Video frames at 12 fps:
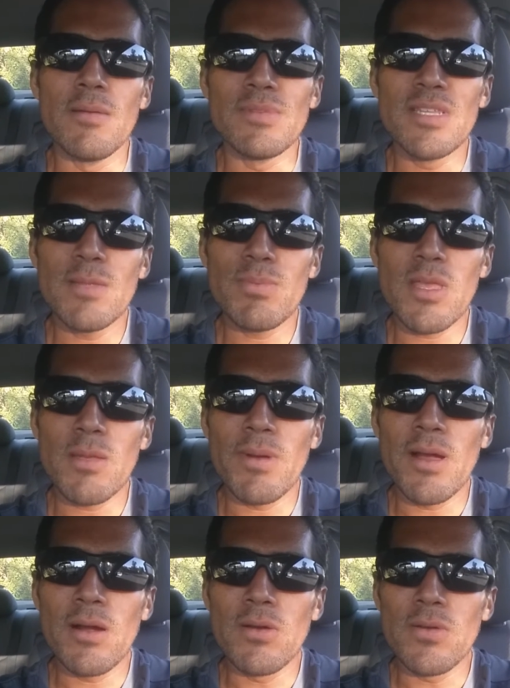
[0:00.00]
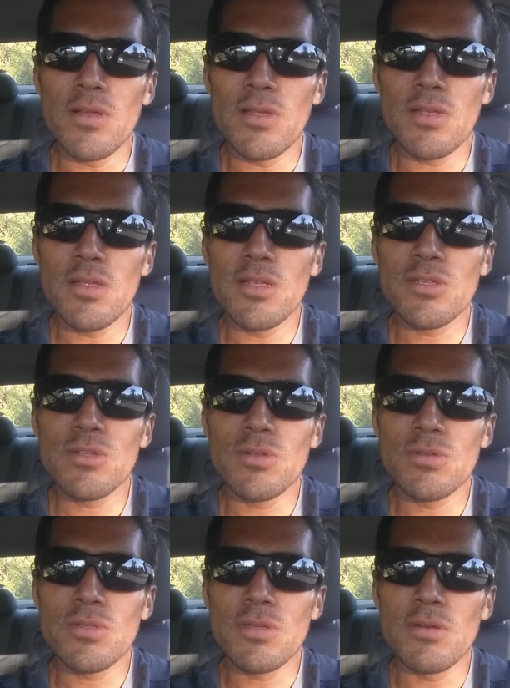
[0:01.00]
deeply about
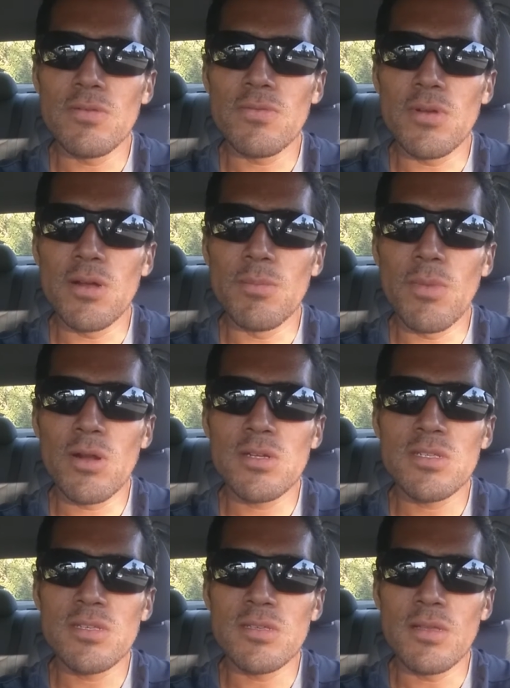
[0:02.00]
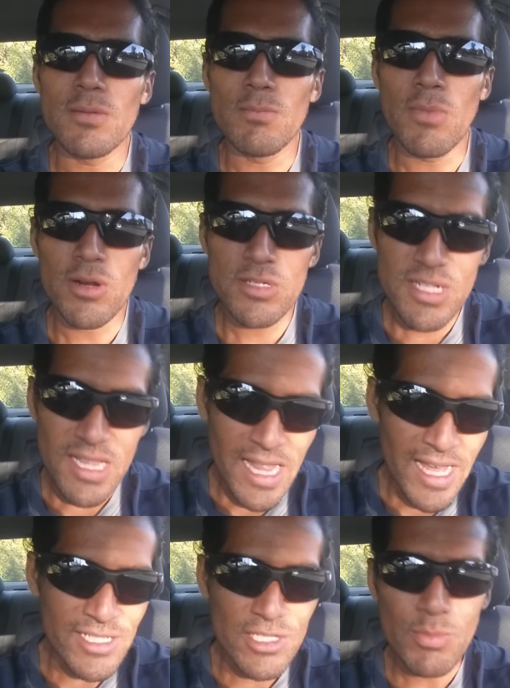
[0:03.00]
issues of
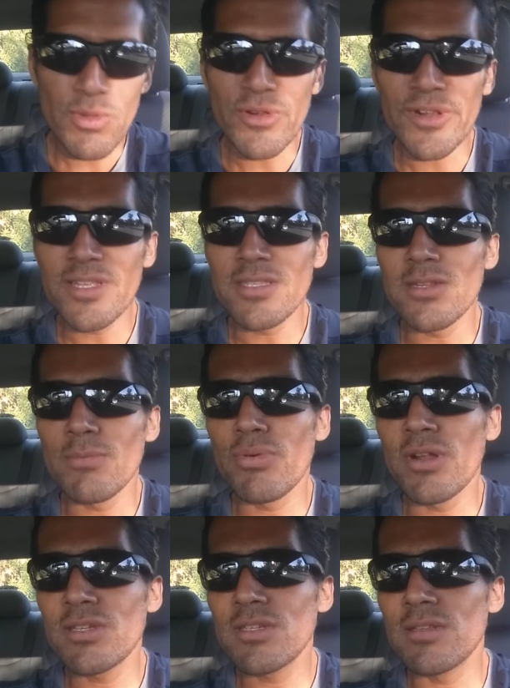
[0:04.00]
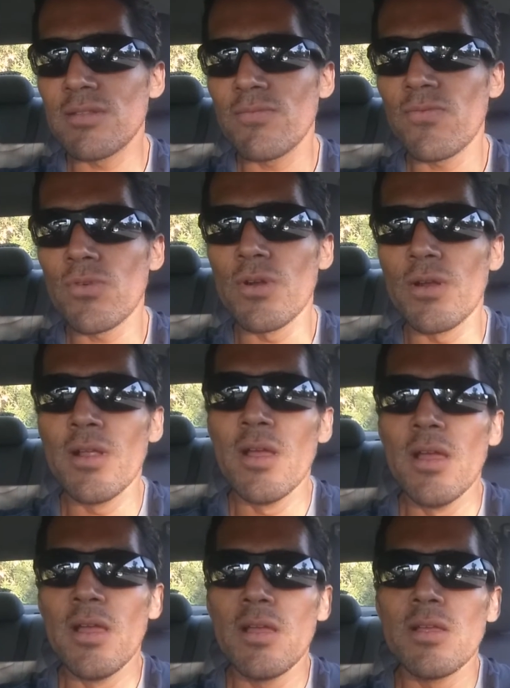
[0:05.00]
marginalized communities and oppression for
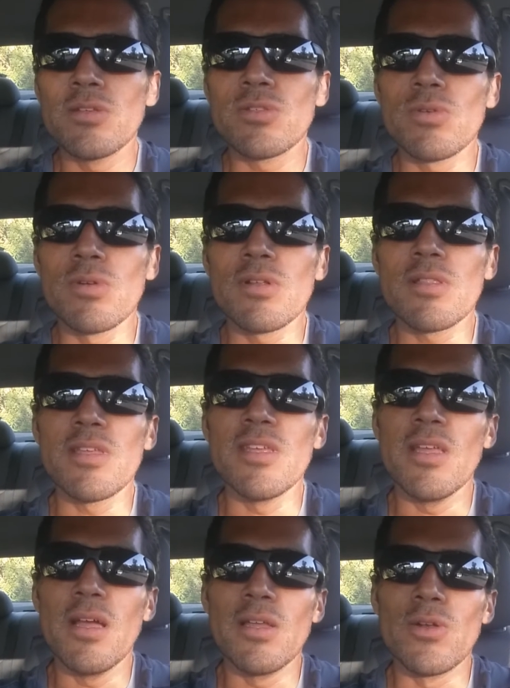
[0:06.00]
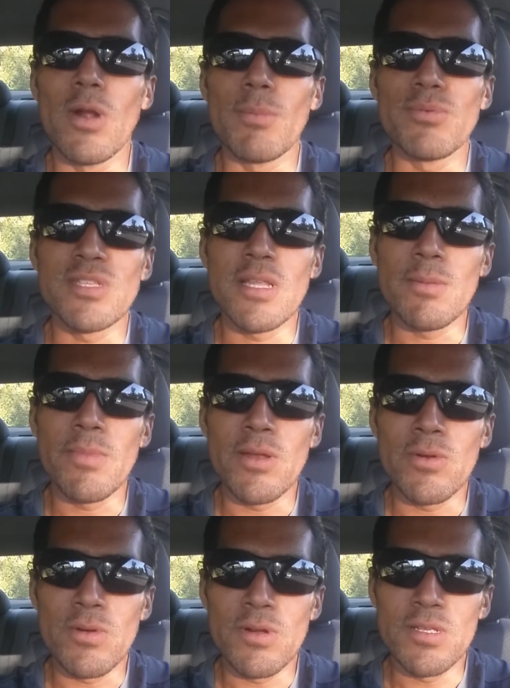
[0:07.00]
historically underrepresented
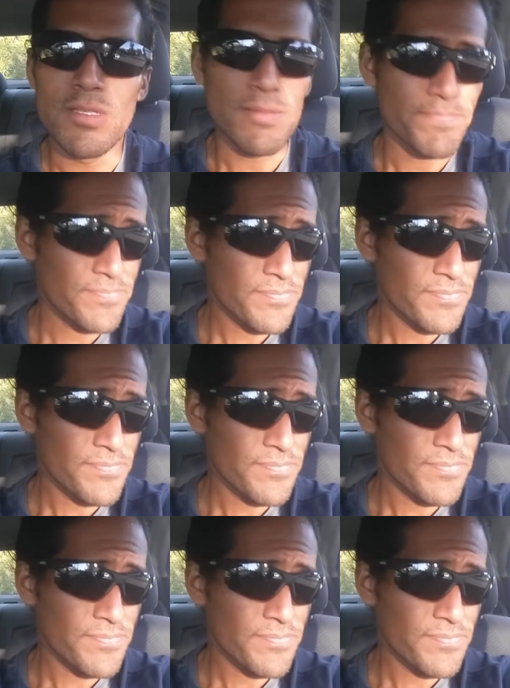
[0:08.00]
minorities,